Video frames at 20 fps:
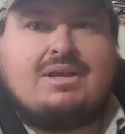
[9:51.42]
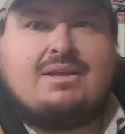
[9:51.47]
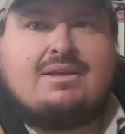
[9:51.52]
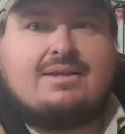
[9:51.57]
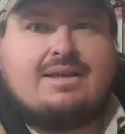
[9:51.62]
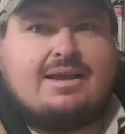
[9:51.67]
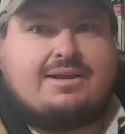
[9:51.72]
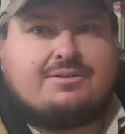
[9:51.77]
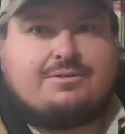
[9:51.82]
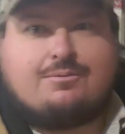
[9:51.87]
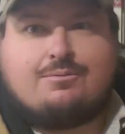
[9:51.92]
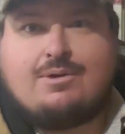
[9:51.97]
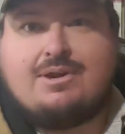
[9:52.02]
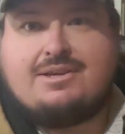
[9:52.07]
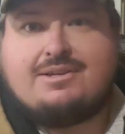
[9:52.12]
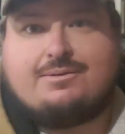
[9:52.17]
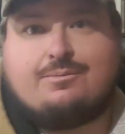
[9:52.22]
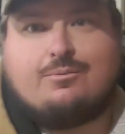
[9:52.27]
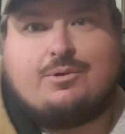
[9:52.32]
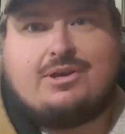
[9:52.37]
That's the
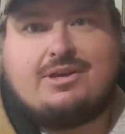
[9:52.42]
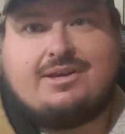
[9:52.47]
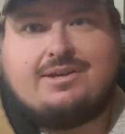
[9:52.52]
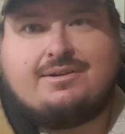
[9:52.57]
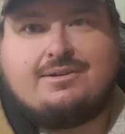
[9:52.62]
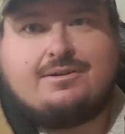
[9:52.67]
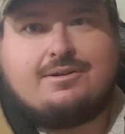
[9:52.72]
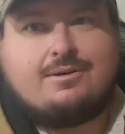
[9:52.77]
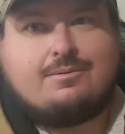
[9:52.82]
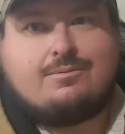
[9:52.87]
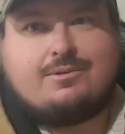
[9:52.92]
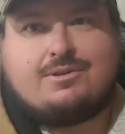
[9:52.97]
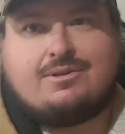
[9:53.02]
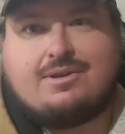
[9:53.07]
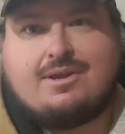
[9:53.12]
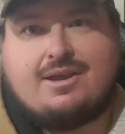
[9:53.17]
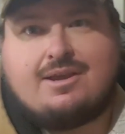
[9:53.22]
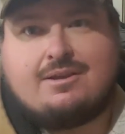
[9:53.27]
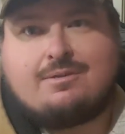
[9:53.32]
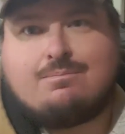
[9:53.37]
reason we ended up with the
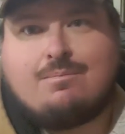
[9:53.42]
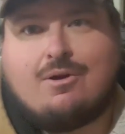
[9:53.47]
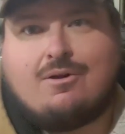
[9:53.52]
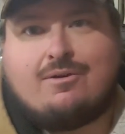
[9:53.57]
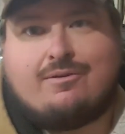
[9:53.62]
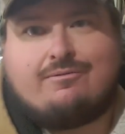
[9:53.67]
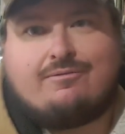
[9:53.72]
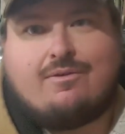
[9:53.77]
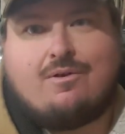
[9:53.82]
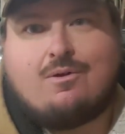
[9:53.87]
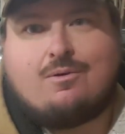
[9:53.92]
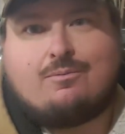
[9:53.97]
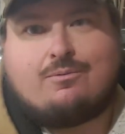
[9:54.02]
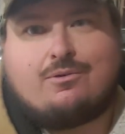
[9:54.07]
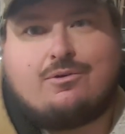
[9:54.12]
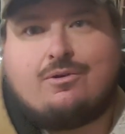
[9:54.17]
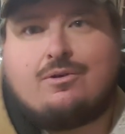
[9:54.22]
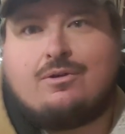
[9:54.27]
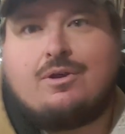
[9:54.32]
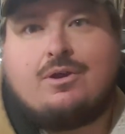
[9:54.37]
gas burning farm
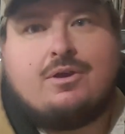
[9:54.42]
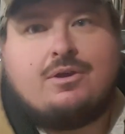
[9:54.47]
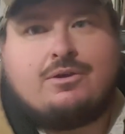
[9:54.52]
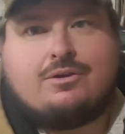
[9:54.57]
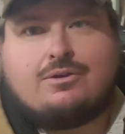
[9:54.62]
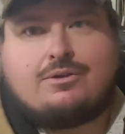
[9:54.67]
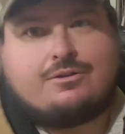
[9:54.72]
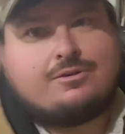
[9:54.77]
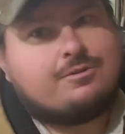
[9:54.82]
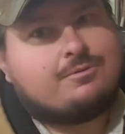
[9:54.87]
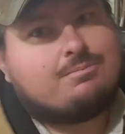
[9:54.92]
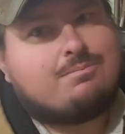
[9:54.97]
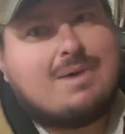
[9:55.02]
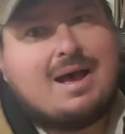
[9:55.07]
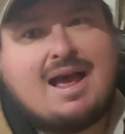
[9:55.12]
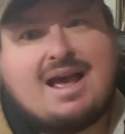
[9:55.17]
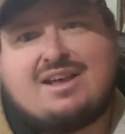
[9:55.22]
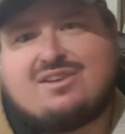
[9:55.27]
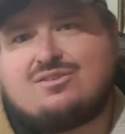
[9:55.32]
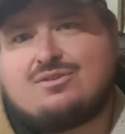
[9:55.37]
truck. You could just
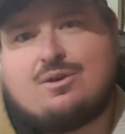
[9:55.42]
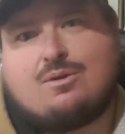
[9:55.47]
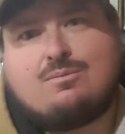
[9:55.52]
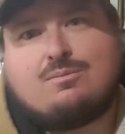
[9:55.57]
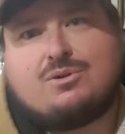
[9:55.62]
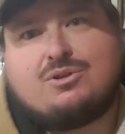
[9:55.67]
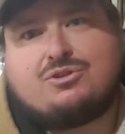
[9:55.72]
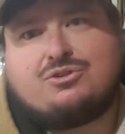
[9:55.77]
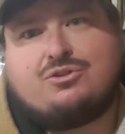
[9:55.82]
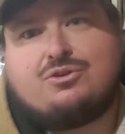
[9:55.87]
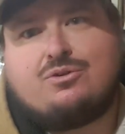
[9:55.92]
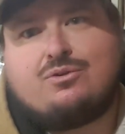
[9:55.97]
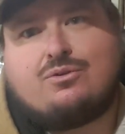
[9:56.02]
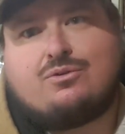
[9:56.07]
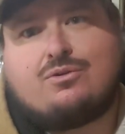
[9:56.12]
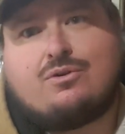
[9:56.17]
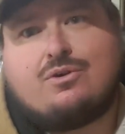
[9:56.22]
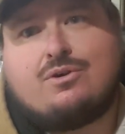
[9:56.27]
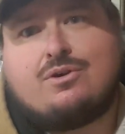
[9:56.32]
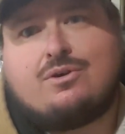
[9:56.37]
buy so much newer
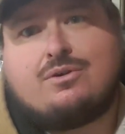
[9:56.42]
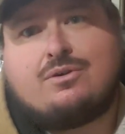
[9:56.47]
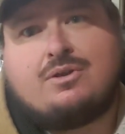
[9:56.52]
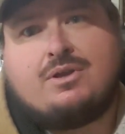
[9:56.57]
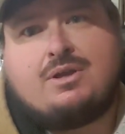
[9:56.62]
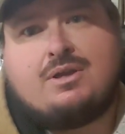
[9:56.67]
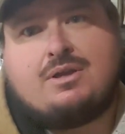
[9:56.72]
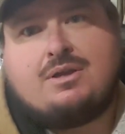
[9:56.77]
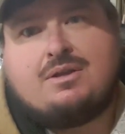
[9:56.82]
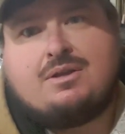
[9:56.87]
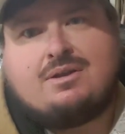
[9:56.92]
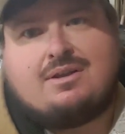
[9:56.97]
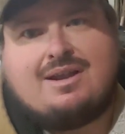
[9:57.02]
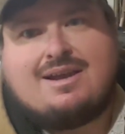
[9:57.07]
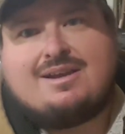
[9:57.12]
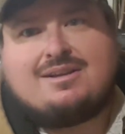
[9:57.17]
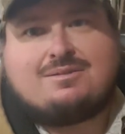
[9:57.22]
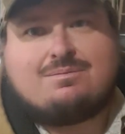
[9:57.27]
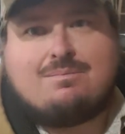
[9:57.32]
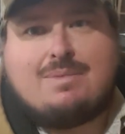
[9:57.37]
truck,
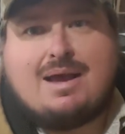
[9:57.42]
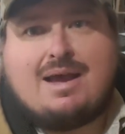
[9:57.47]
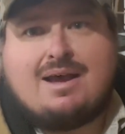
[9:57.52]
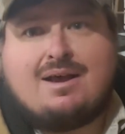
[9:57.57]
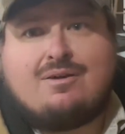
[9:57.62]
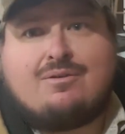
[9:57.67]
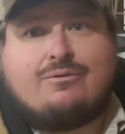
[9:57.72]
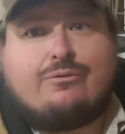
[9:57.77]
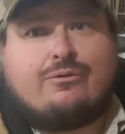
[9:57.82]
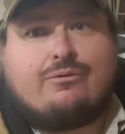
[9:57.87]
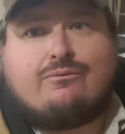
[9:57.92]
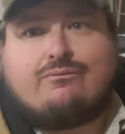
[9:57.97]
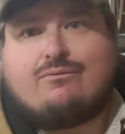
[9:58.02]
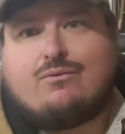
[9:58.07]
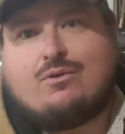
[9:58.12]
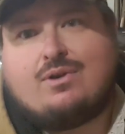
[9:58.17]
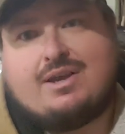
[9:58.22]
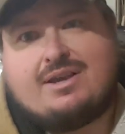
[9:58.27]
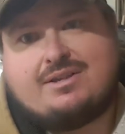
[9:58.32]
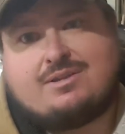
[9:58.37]
less miles
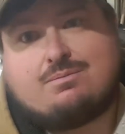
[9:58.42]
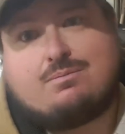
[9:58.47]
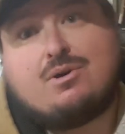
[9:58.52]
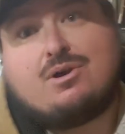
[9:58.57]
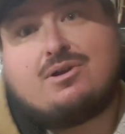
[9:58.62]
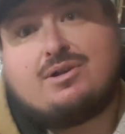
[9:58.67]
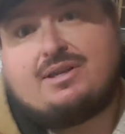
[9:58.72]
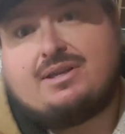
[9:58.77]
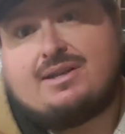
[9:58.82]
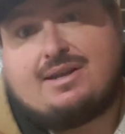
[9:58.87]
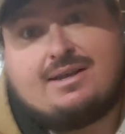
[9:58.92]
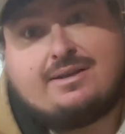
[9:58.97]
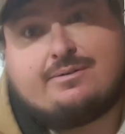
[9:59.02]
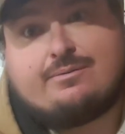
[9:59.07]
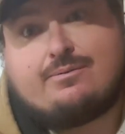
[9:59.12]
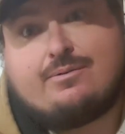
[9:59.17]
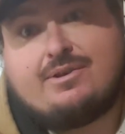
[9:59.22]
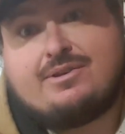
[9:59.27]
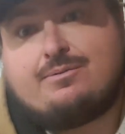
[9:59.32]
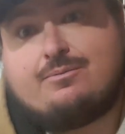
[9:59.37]
for less money, and that's
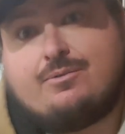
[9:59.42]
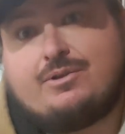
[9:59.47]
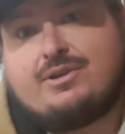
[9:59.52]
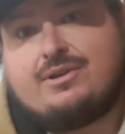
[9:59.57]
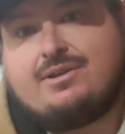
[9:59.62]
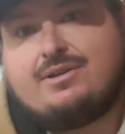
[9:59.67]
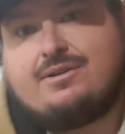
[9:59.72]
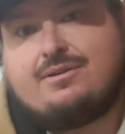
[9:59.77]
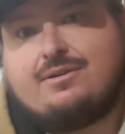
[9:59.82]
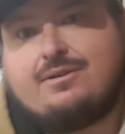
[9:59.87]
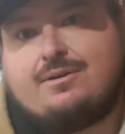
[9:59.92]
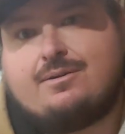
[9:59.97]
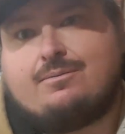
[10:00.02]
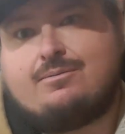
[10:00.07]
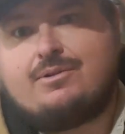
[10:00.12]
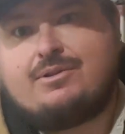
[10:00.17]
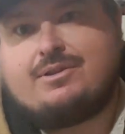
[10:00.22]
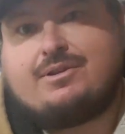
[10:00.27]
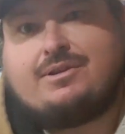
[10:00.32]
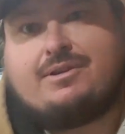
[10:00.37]
the reason we ended up
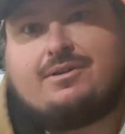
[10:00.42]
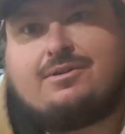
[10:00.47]
with it.